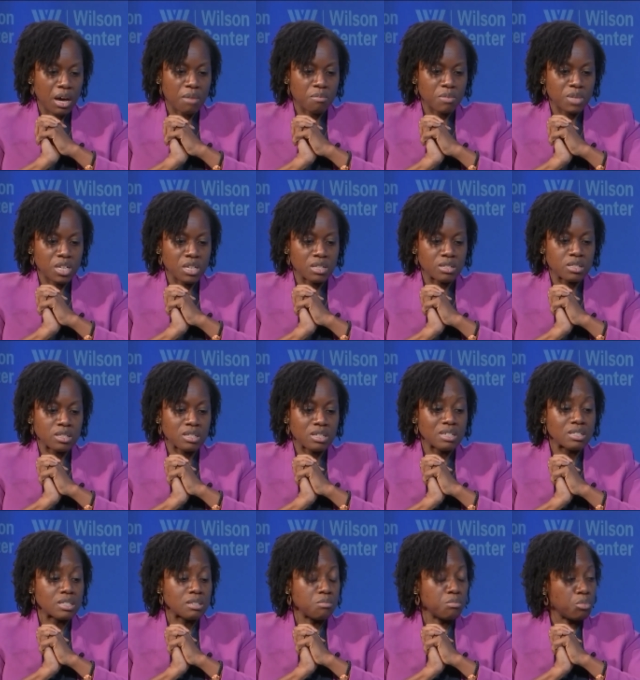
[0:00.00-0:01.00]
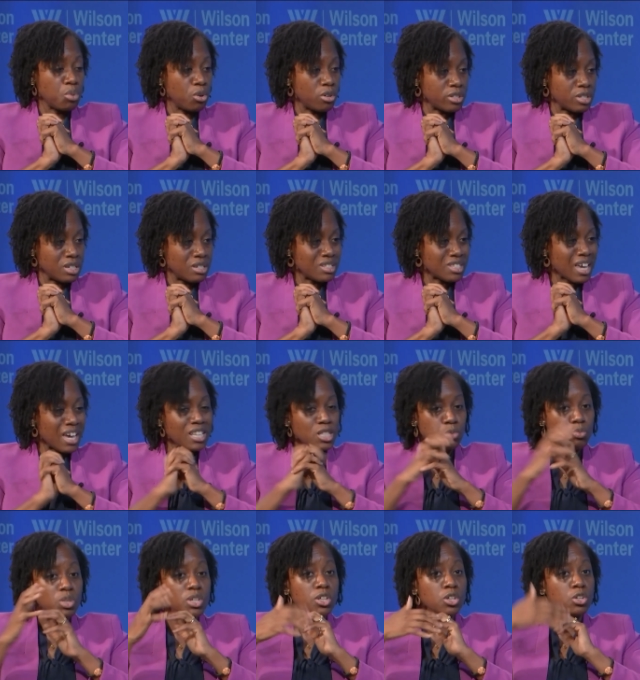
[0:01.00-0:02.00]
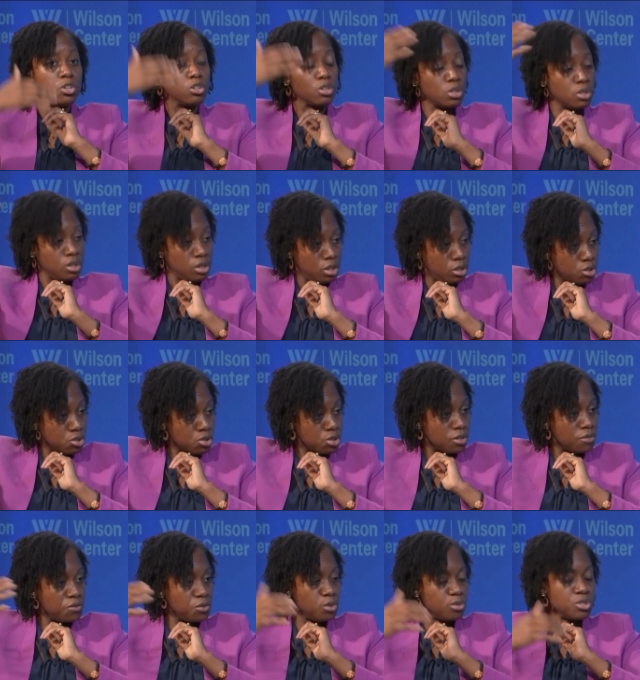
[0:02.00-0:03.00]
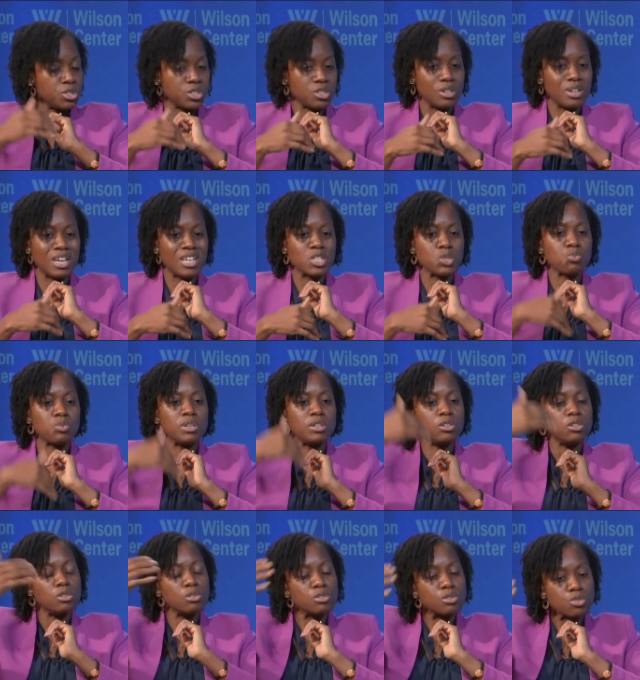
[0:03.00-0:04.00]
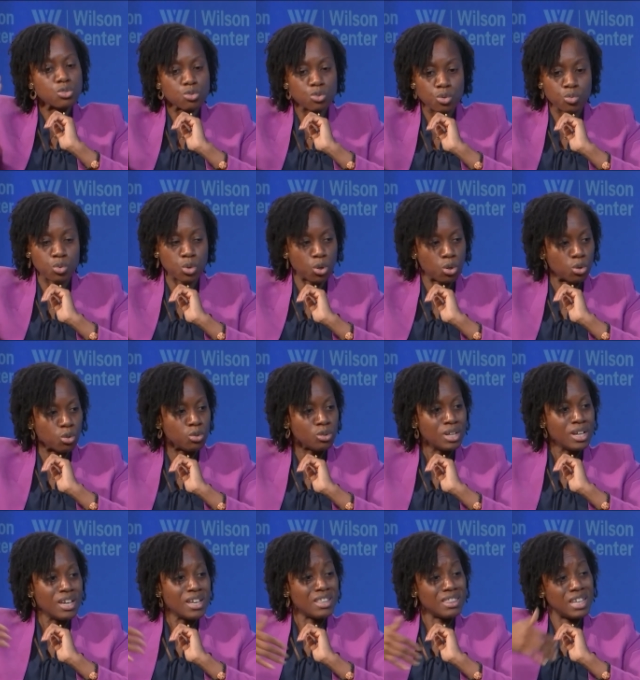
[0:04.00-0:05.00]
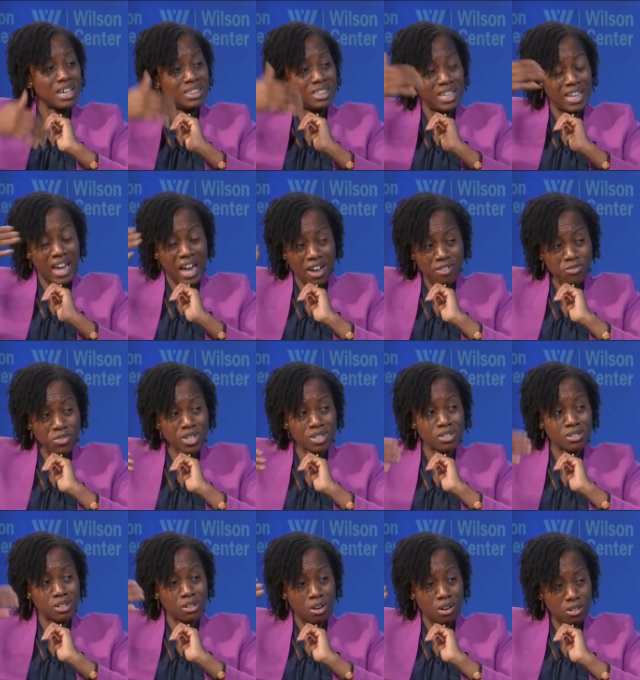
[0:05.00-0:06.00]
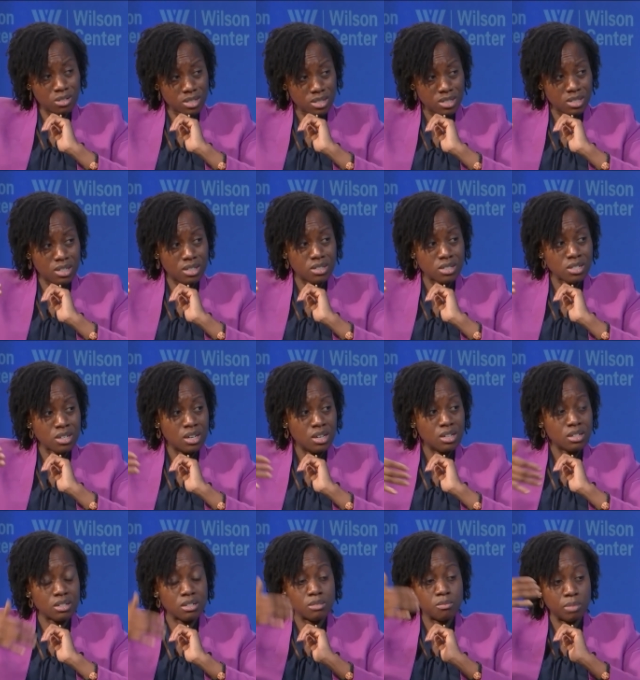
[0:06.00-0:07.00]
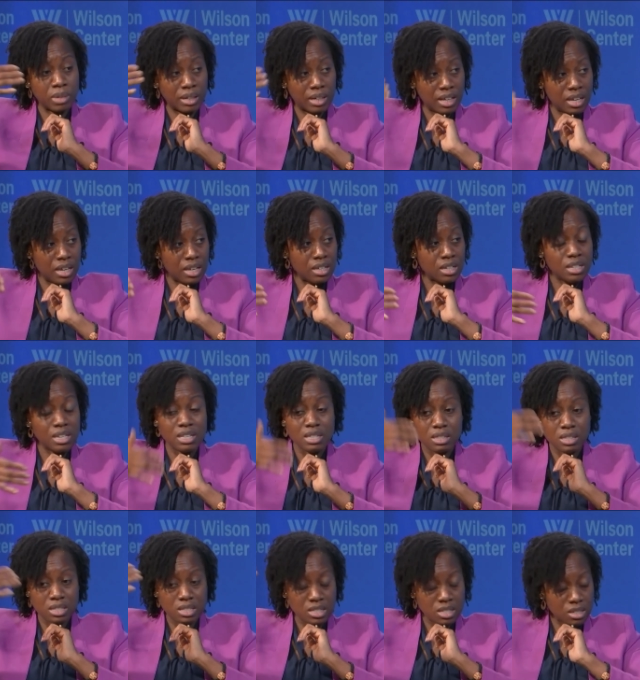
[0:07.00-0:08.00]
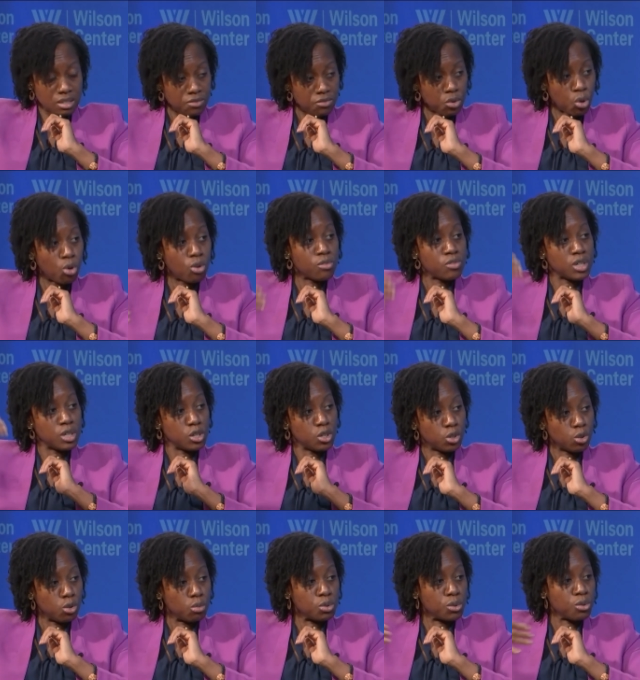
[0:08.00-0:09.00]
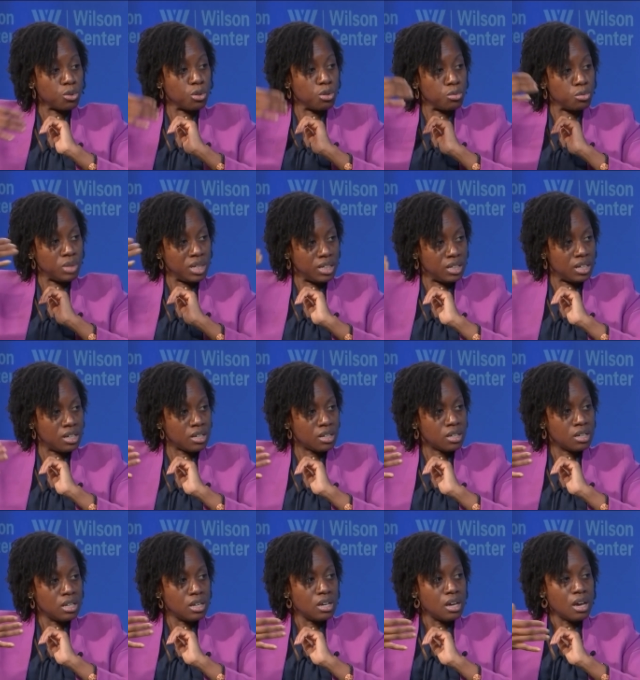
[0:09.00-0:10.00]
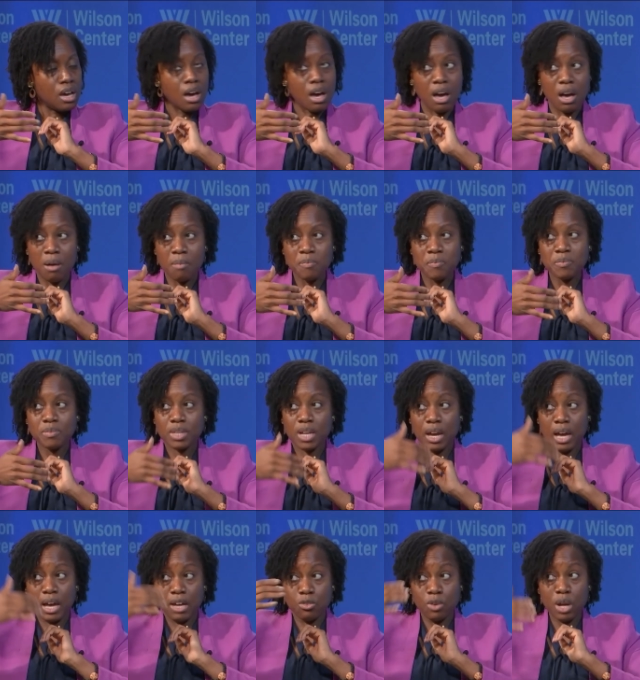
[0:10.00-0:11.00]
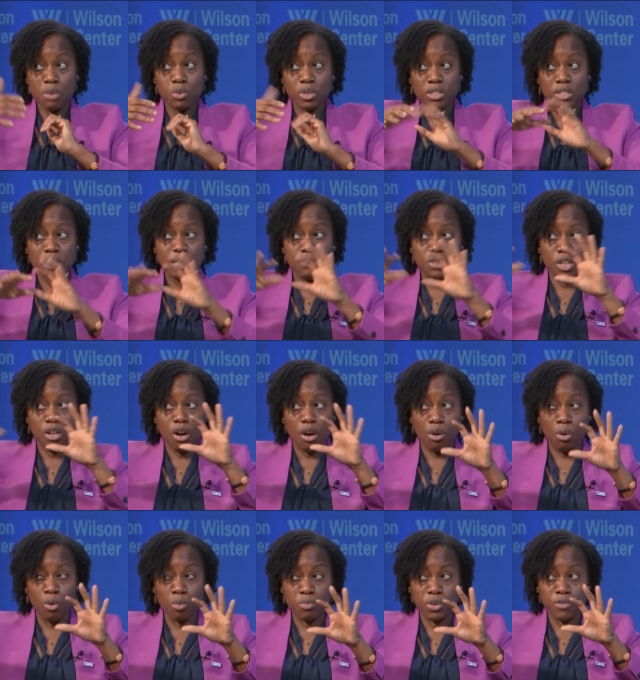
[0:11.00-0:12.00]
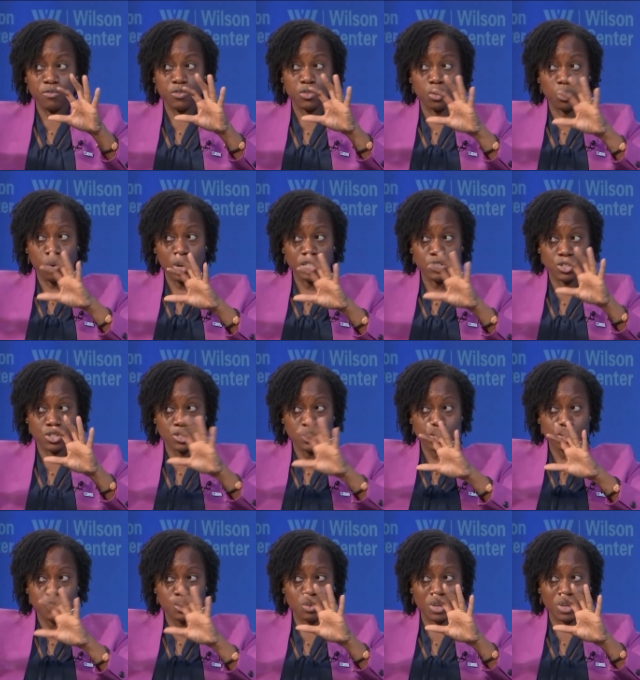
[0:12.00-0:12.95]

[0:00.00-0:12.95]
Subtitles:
is important as we look to the future, as we look to the role that the African continent could play in this evolving global arena. I know I want to leave it open for questions because we